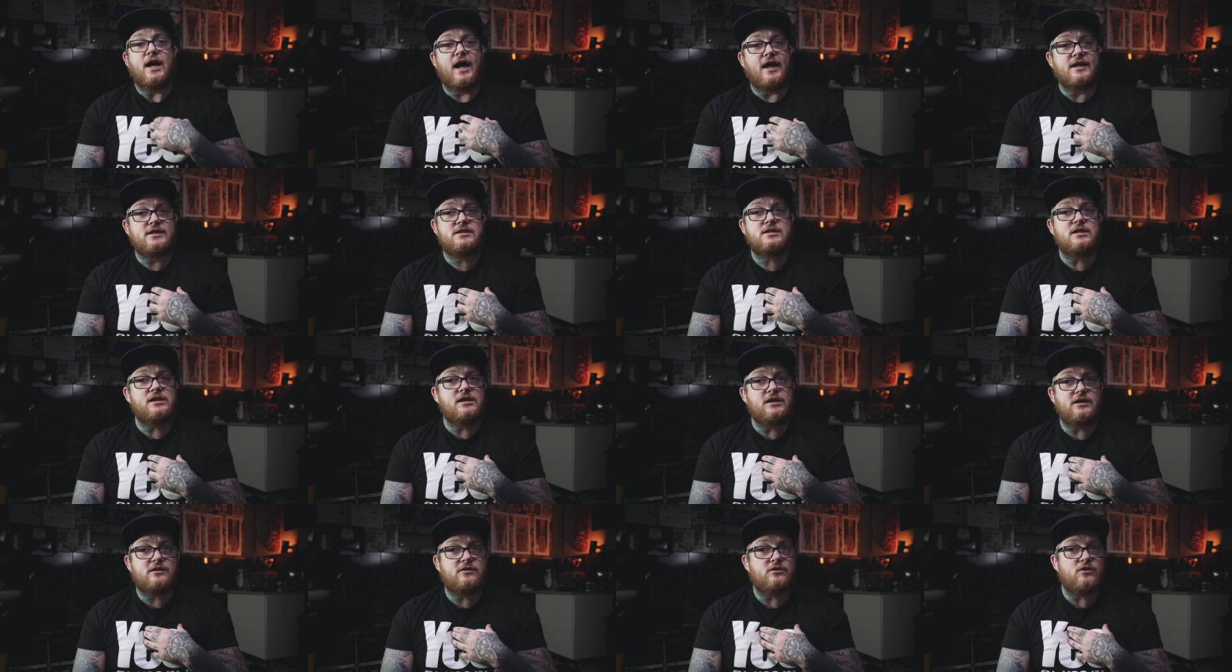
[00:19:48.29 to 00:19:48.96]
I
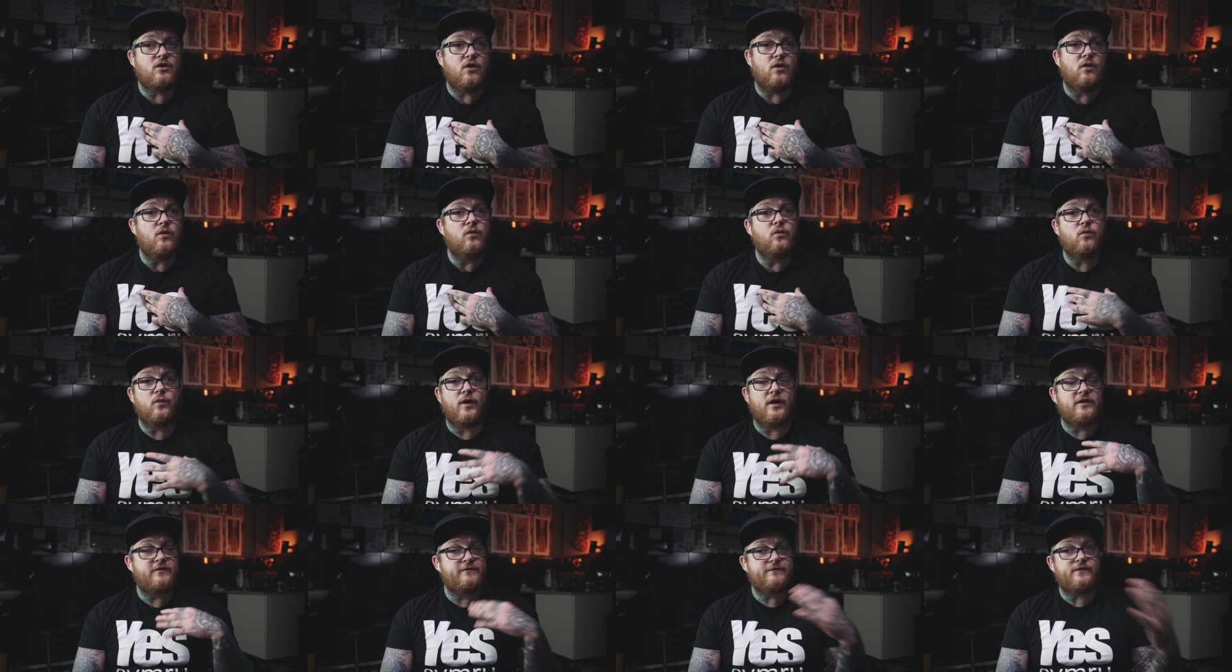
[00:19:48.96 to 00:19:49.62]
still need to know
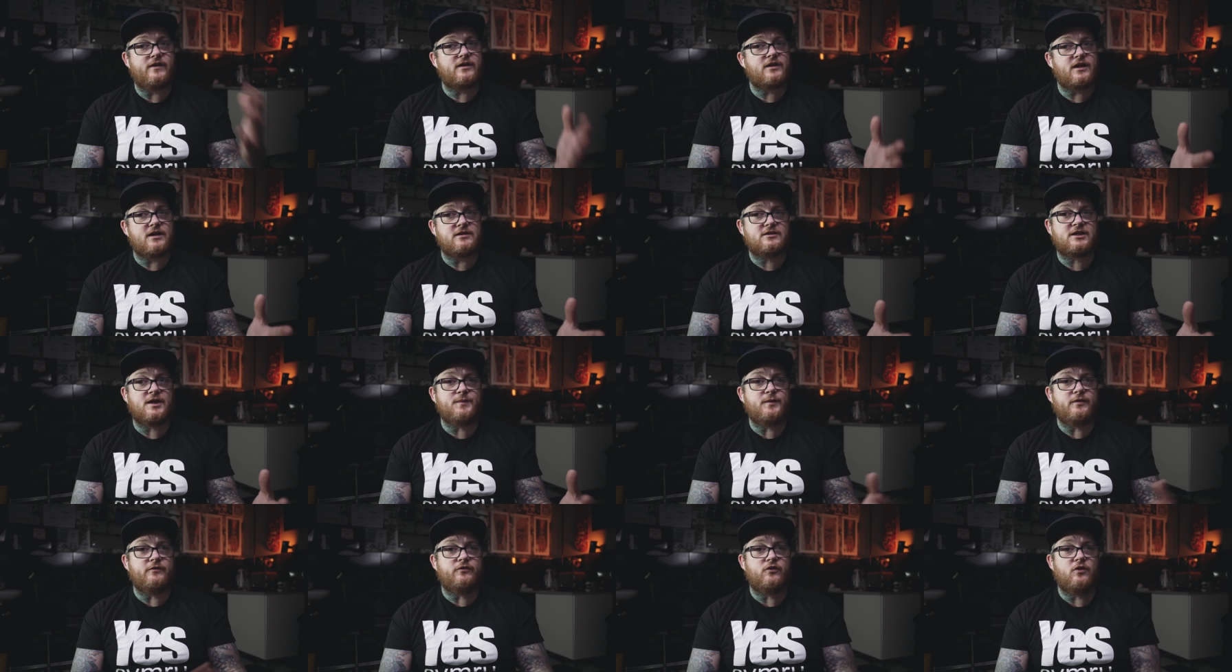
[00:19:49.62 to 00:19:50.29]
where the fuck that's
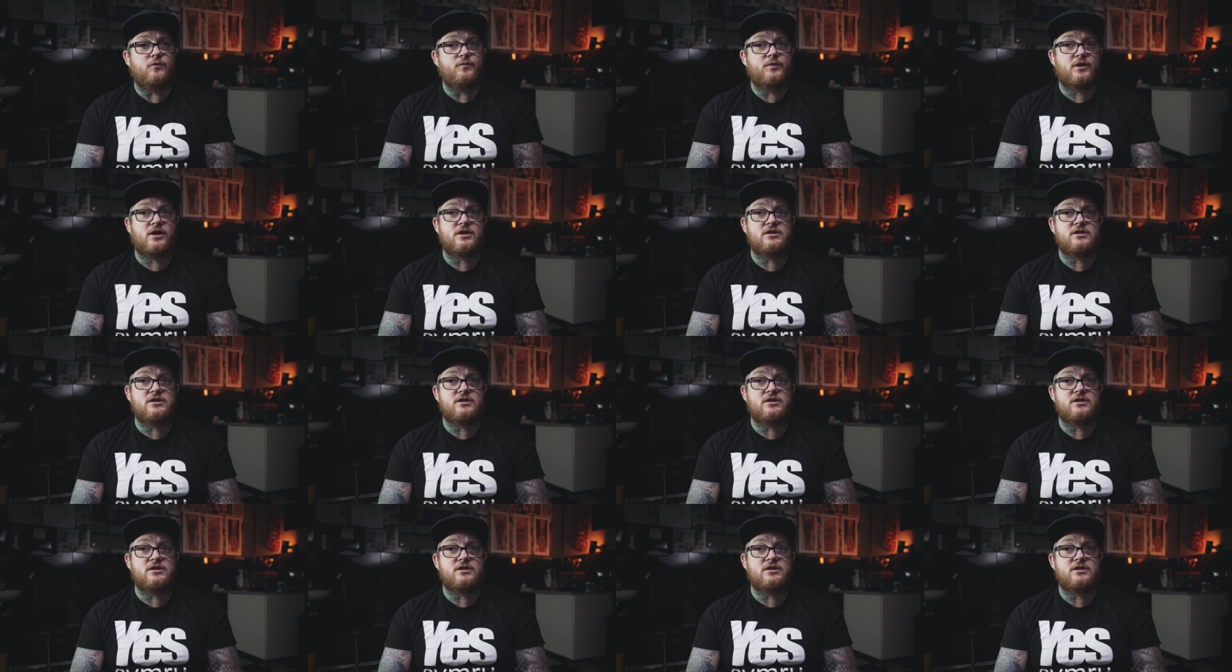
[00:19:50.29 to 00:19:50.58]
coming from.